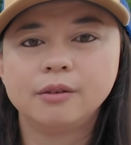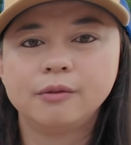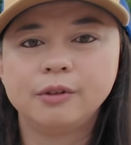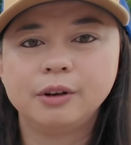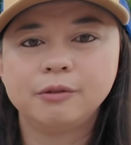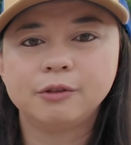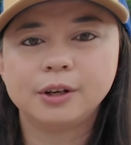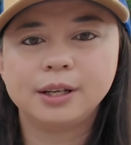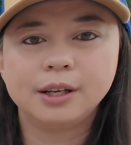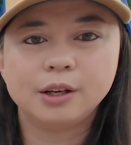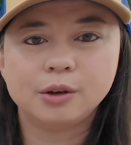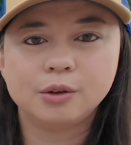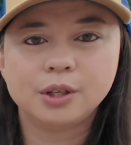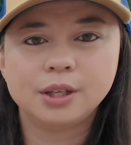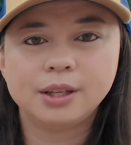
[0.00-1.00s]
feel free to
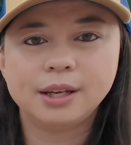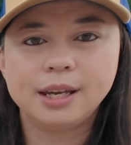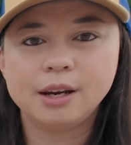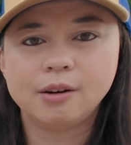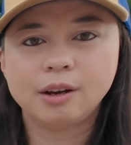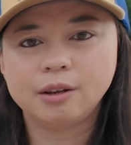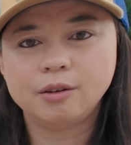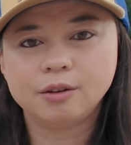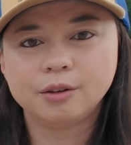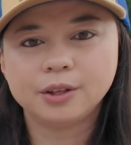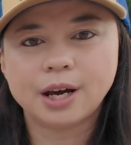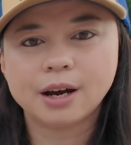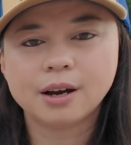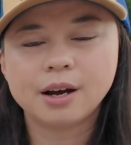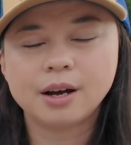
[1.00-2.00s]
go to
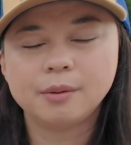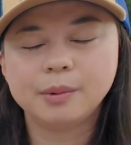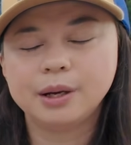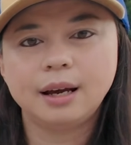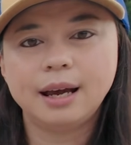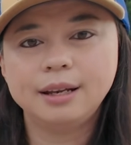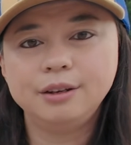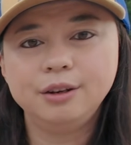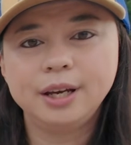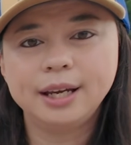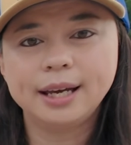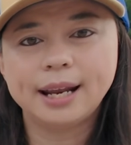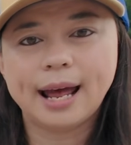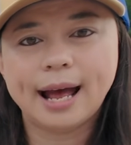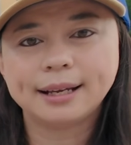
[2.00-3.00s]
thegearheadgirl.com and you can
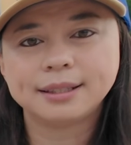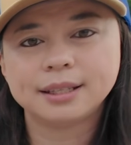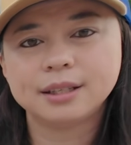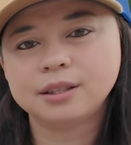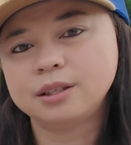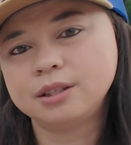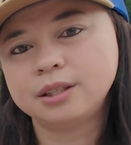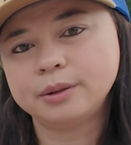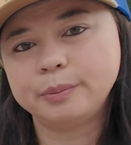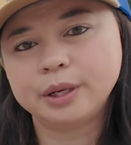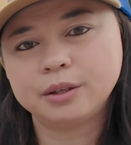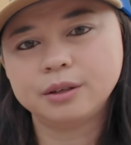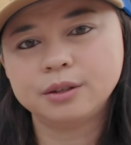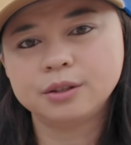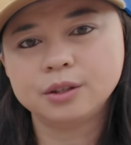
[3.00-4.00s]
get access to some
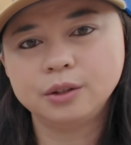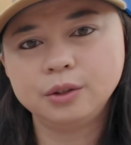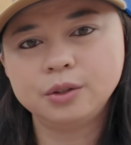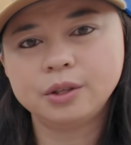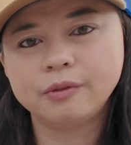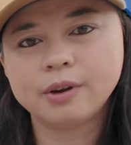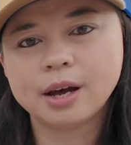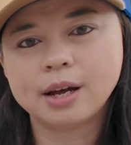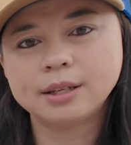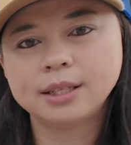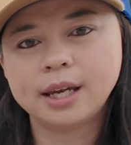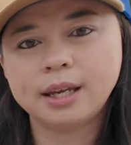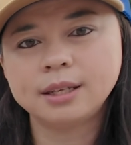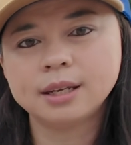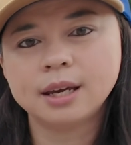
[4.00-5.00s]
exclusive
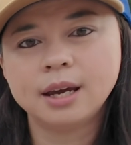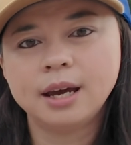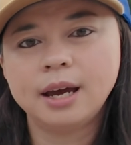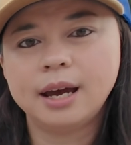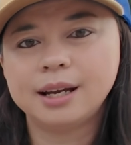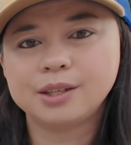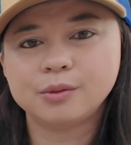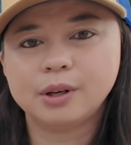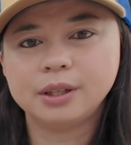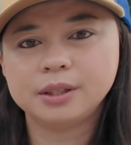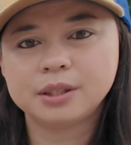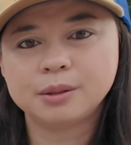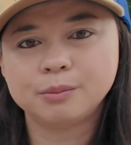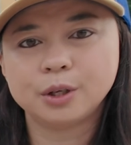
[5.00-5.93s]
content as well as some